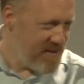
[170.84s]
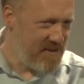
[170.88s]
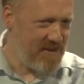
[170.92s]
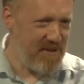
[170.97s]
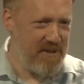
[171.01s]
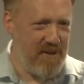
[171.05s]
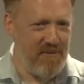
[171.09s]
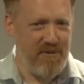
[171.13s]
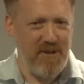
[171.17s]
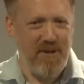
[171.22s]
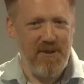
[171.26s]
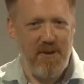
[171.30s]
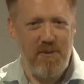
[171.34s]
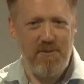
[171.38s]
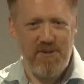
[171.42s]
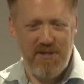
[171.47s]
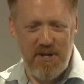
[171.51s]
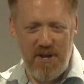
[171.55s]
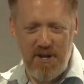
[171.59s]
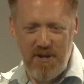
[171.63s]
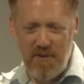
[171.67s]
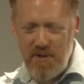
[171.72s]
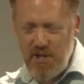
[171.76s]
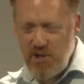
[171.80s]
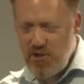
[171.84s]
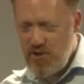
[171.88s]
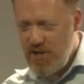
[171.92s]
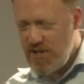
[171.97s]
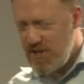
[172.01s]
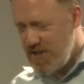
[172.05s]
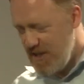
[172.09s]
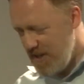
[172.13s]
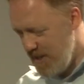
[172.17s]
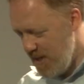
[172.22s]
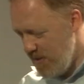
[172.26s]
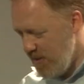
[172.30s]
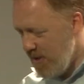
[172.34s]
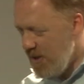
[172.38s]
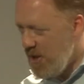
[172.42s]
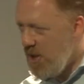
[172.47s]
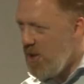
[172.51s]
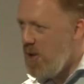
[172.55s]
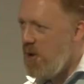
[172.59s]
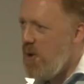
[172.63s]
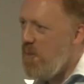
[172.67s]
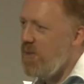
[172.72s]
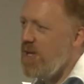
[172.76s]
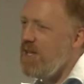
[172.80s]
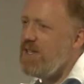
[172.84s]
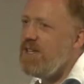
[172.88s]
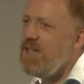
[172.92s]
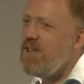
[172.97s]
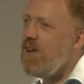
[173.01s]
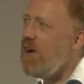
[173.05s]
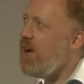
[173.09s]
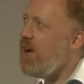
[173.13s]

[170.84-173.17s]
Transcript: that I was kind of interested in. But it did